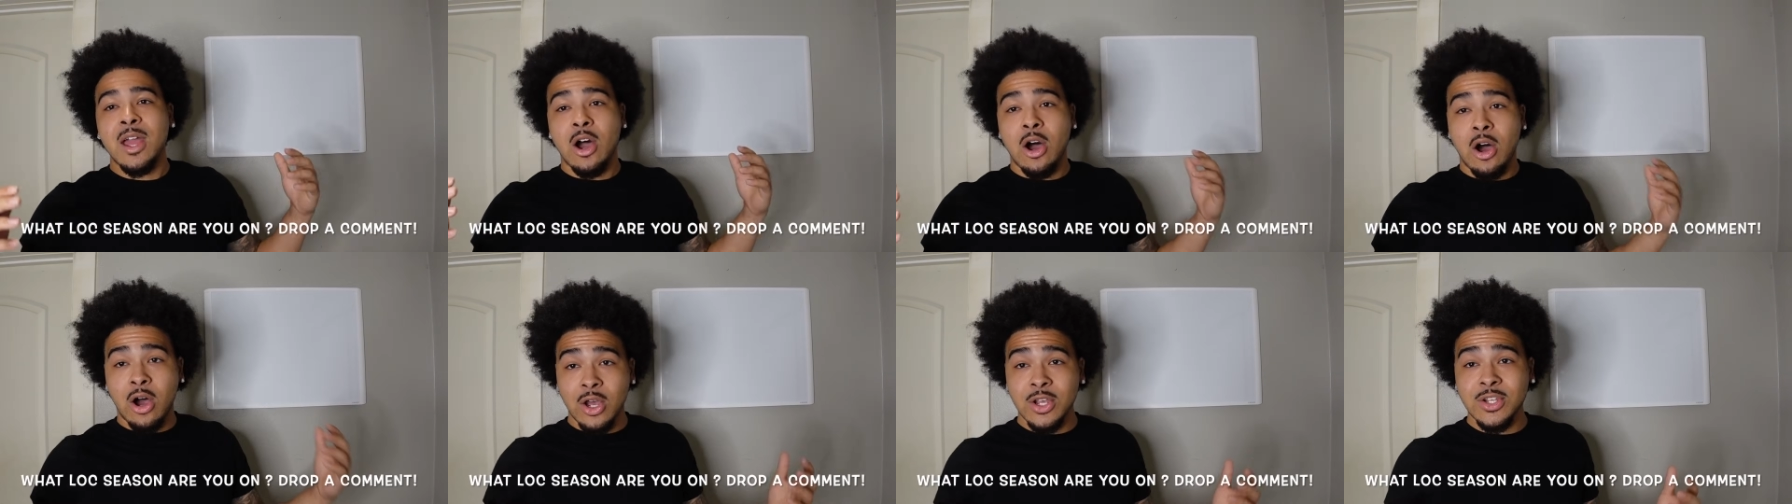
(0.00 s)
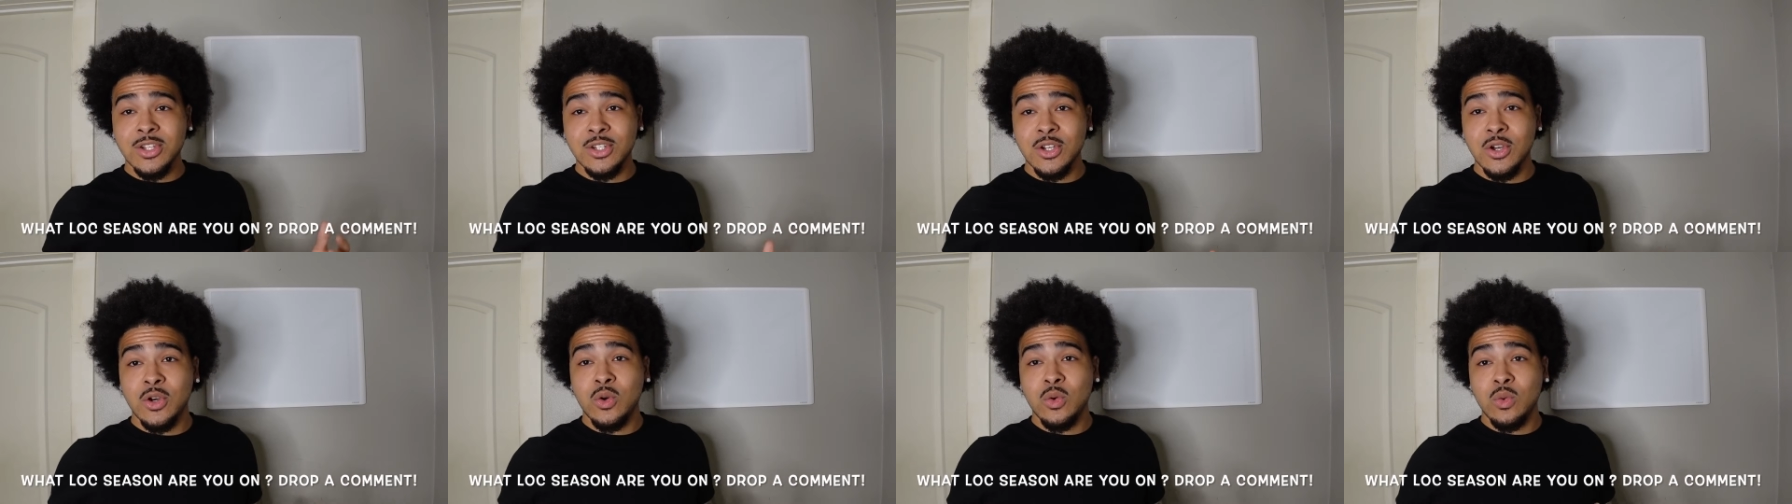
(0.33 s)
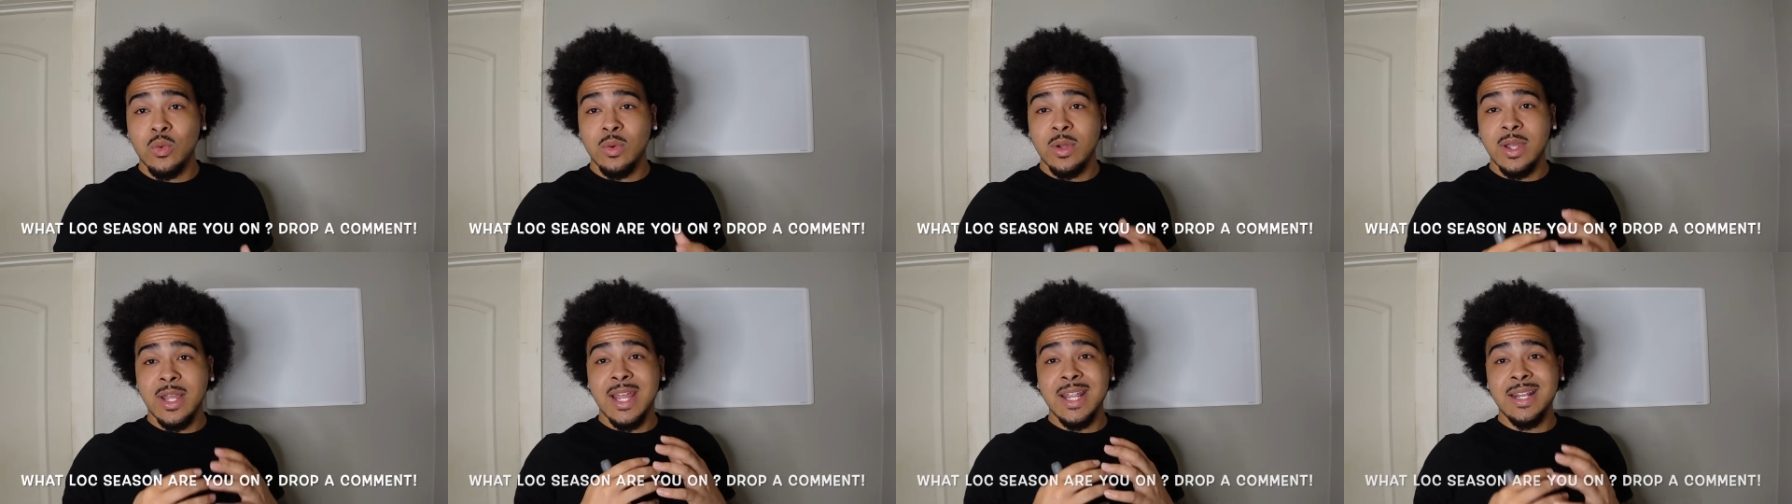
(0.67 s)

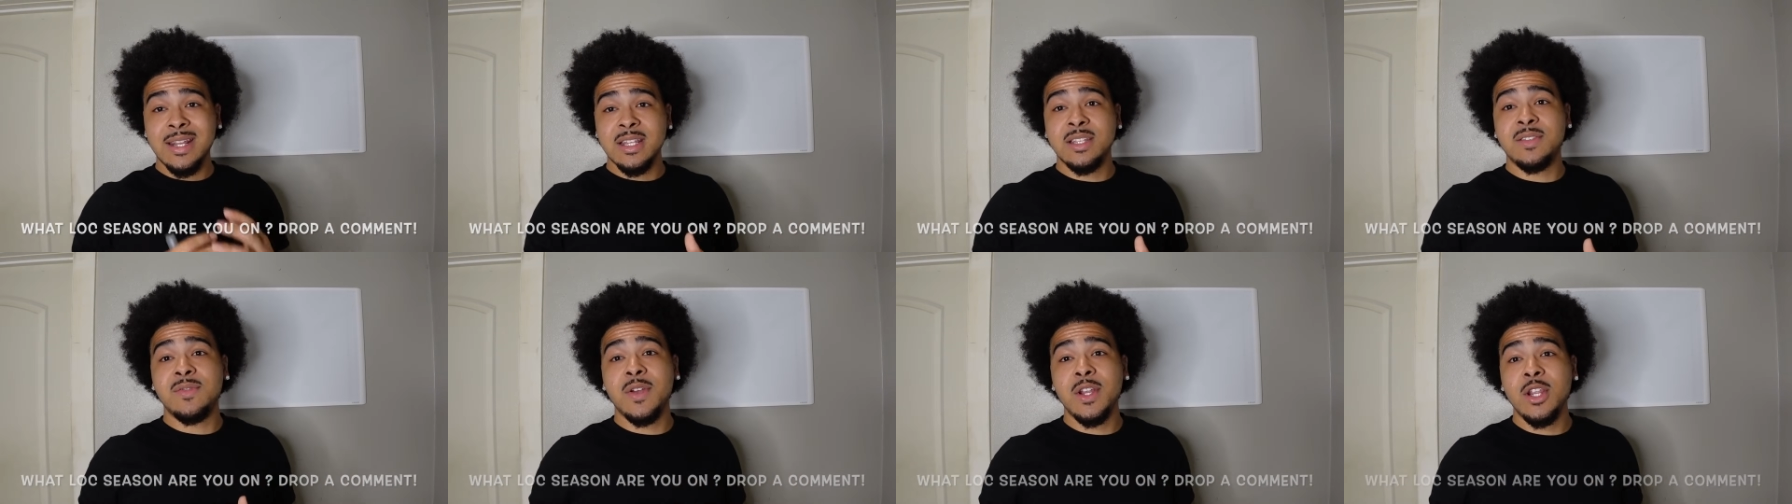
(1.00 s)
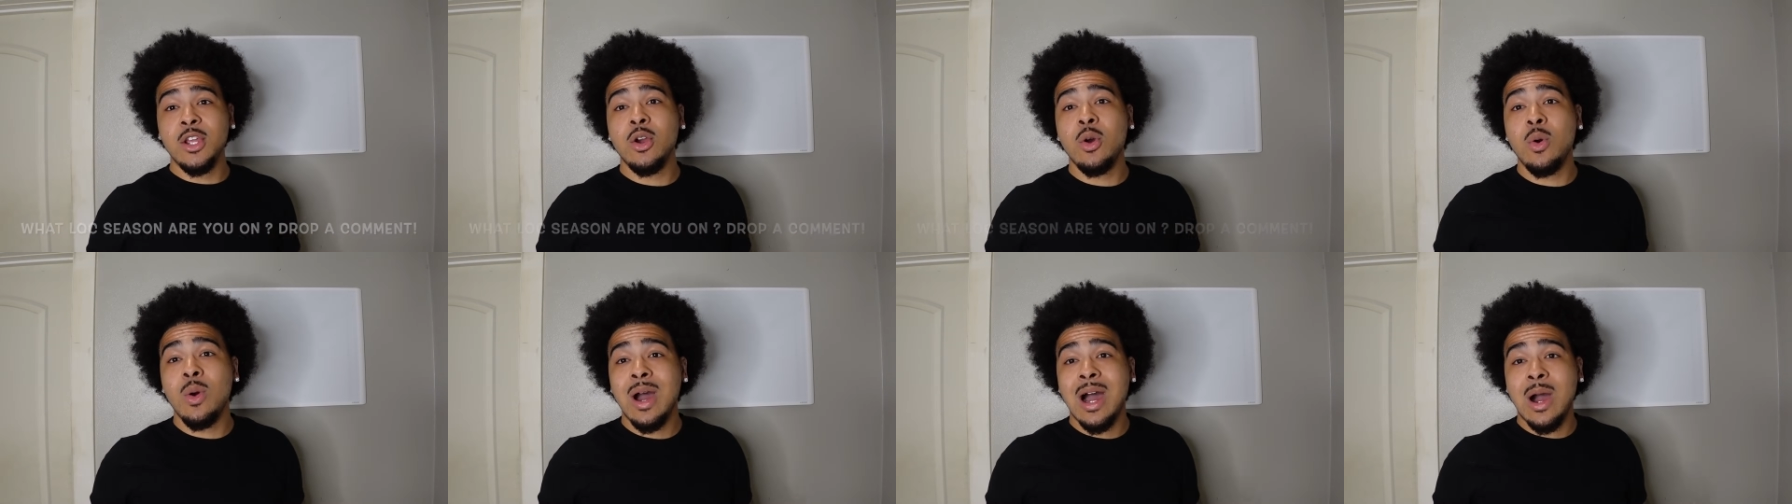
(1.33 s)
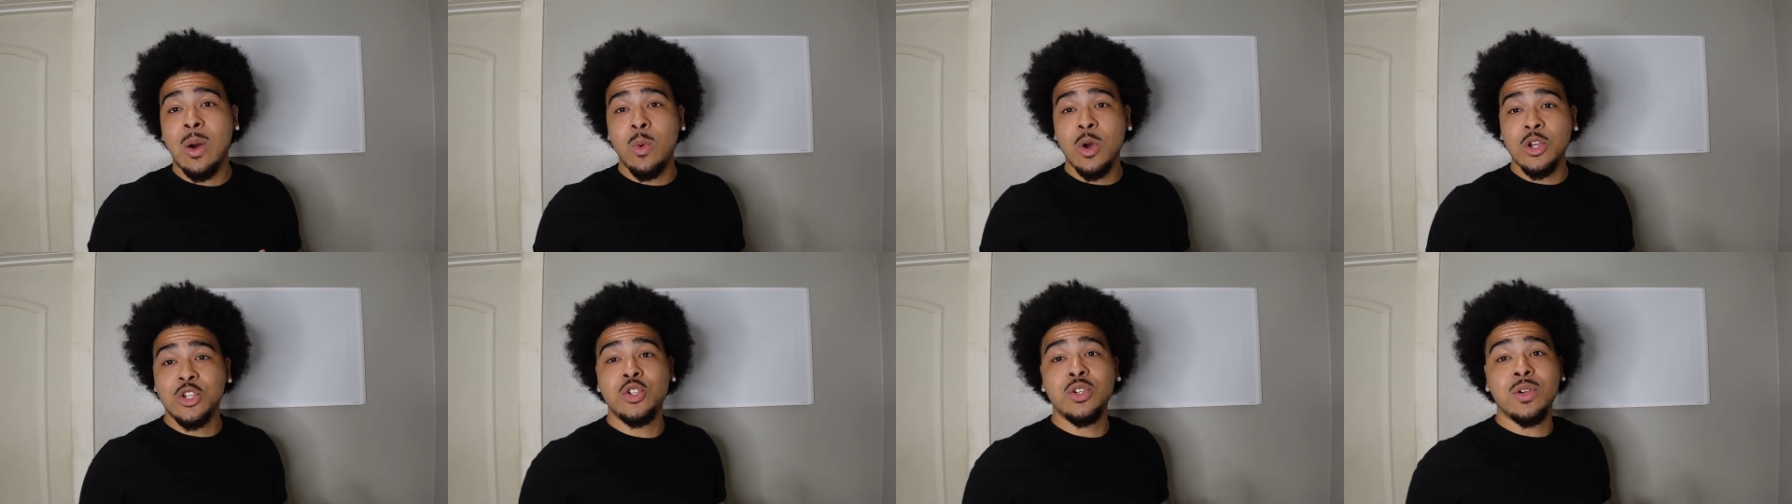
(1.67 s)
Also, in this video, I
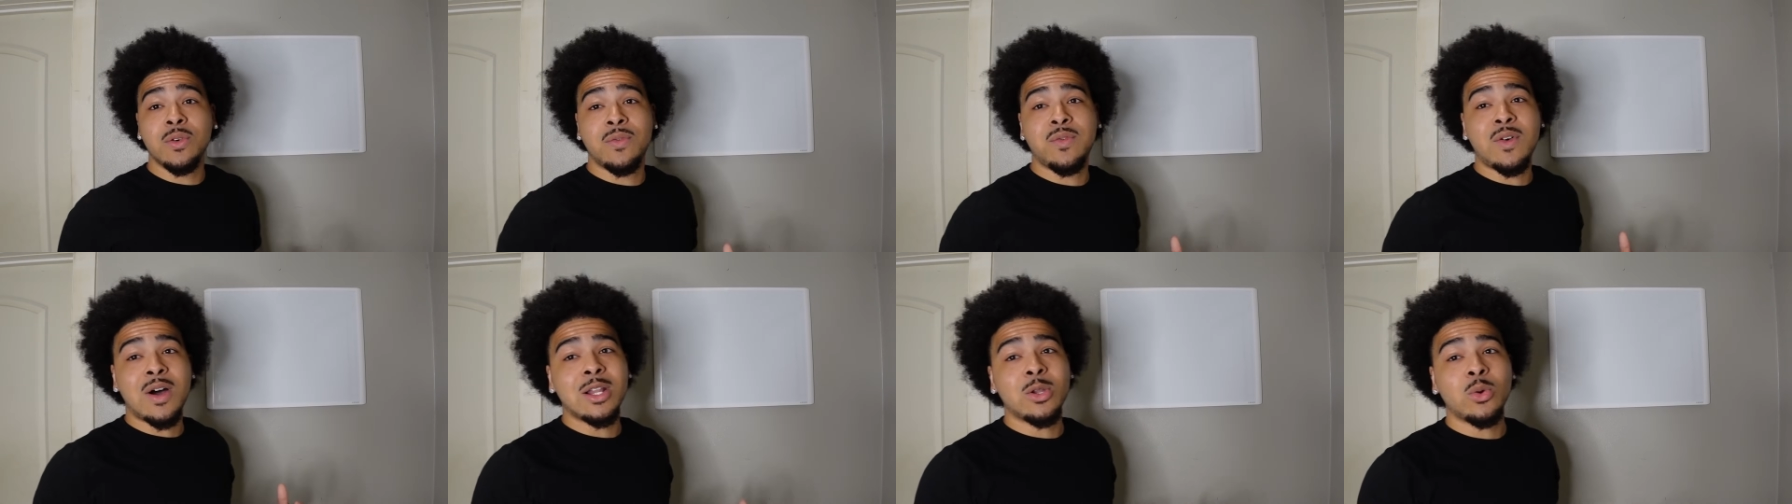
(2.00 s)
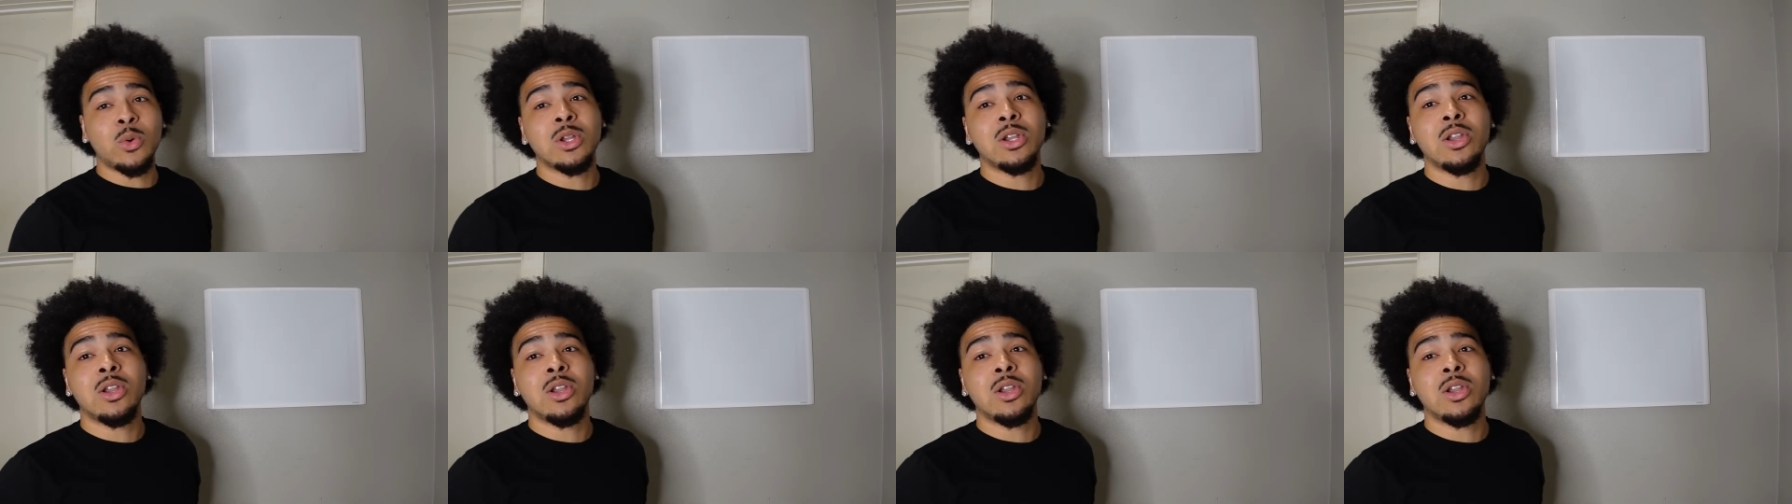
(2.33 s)
want you to follow